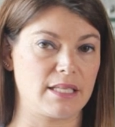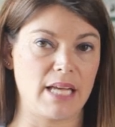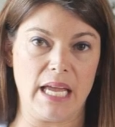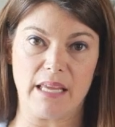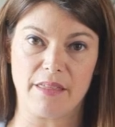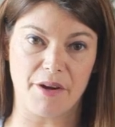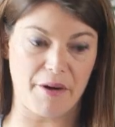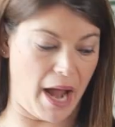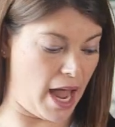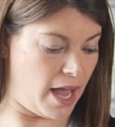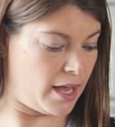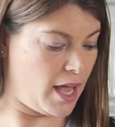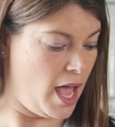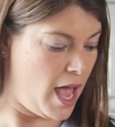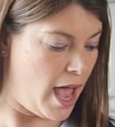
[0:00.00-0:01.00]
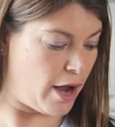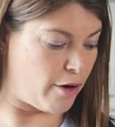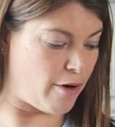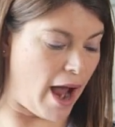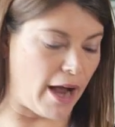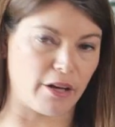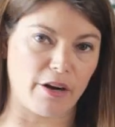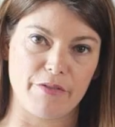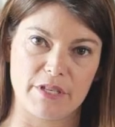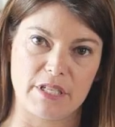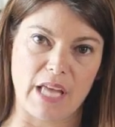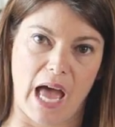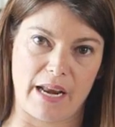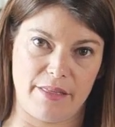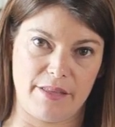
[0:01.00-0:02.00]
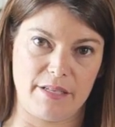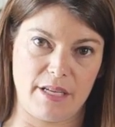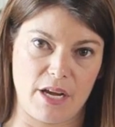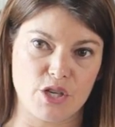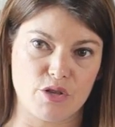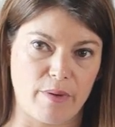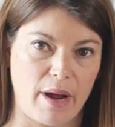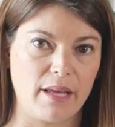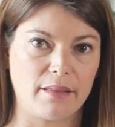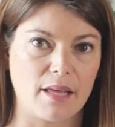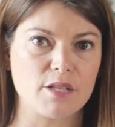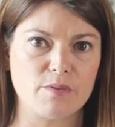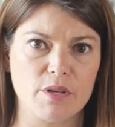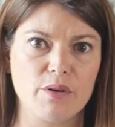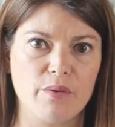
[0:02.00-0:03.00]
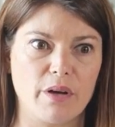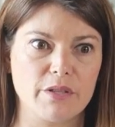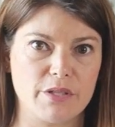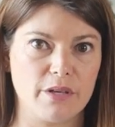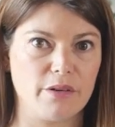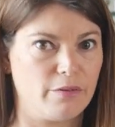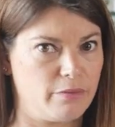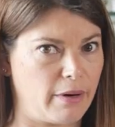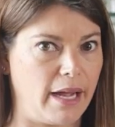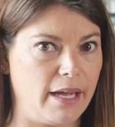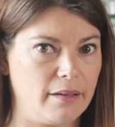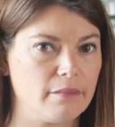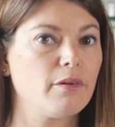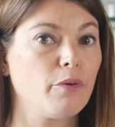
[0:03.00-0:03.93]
take their egg and crack it on the side of the dish, right? That's what you all do, right?